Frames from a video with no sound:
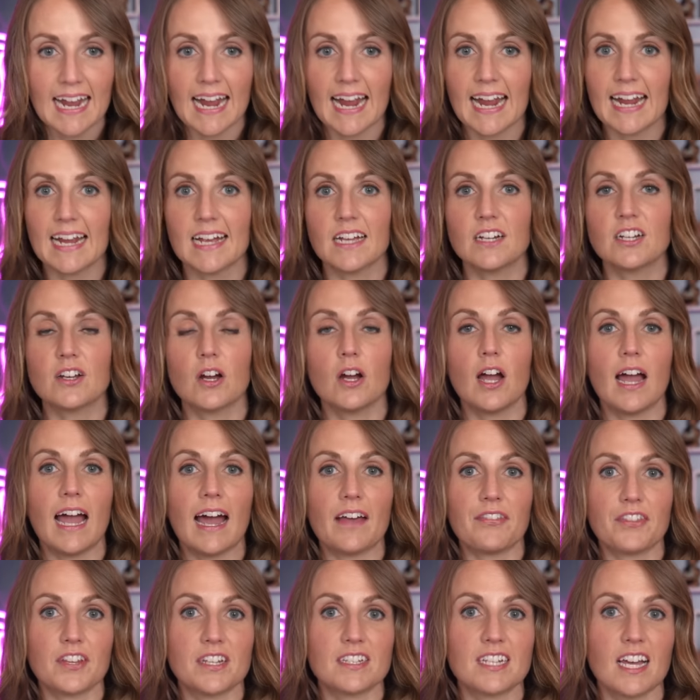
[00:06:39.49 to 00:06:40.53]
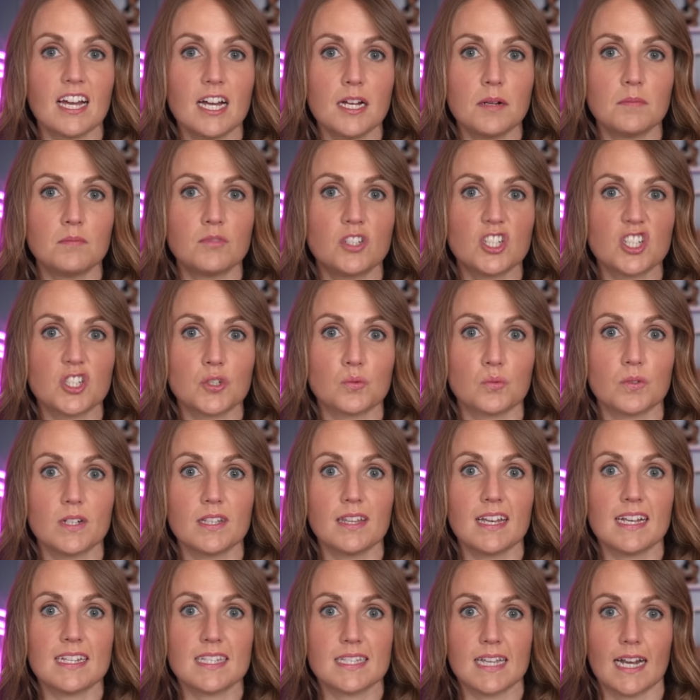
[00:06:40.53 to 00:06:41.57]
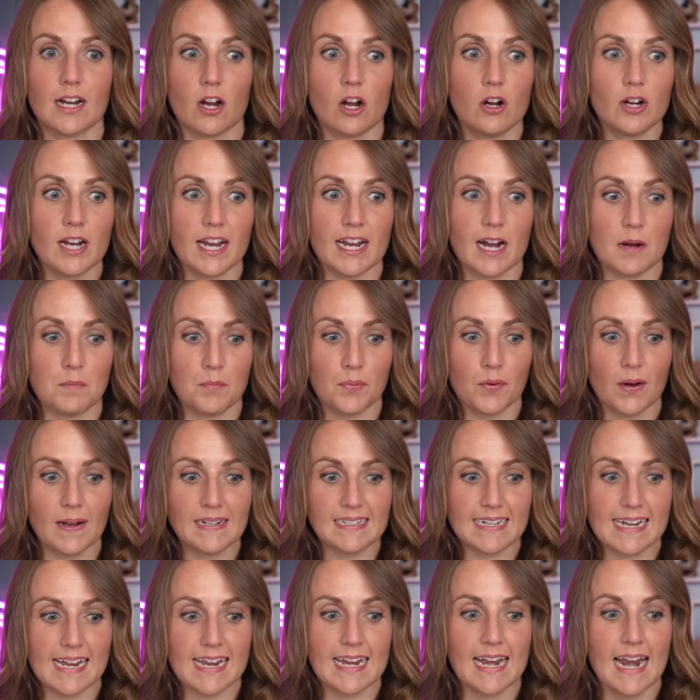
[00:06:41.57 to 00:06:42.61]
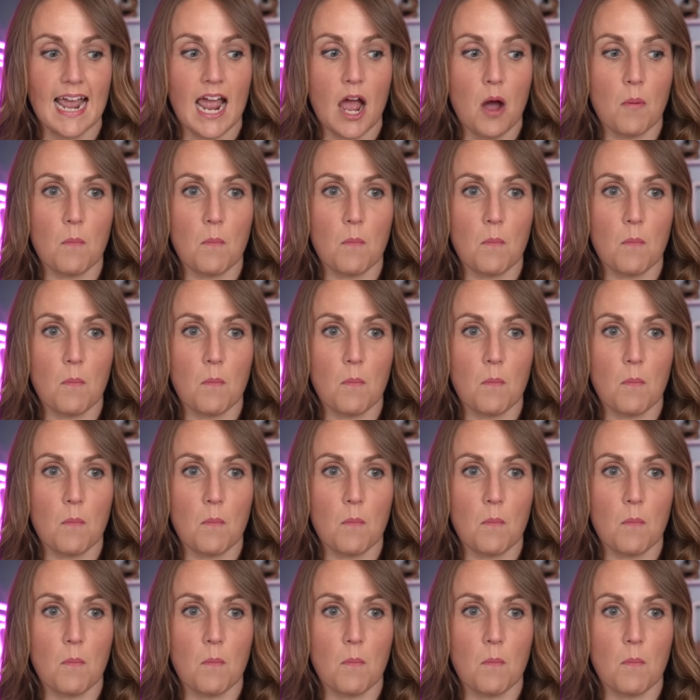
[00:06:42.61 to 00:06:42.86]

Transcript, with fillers: And at the time, just realized, like, okay, I'm pregnant,